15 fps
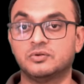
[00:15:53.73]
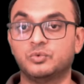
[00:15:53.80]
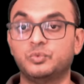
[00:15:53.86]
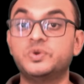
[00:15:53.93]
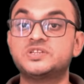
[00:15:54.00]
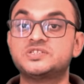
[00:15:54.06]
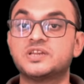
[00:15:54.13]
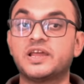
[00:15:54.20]

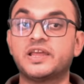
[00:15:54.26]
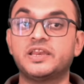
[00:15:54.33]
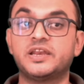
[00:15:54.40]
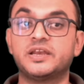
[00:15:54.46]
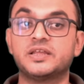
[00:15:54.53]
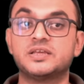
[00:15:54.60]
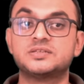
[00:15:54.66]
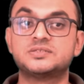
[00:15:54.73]
Which line
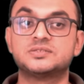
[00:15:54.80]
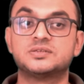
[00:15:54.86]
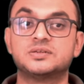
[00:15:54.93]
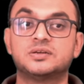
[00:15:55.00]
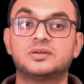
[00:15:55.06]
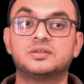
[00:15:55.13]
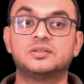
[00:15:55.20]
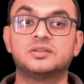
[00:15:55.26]
it
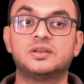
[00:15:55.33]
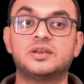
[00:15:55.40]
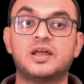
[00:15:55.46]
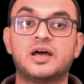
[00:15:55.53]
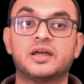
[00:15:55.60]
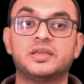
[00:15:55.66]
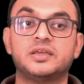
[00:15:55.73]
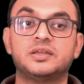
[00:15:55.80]
is? The
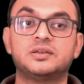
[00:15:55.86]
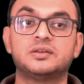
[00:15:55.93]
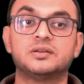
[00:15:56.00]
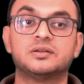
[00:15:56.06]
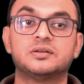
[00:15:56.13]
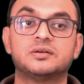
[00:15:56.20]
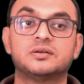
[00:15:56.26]
line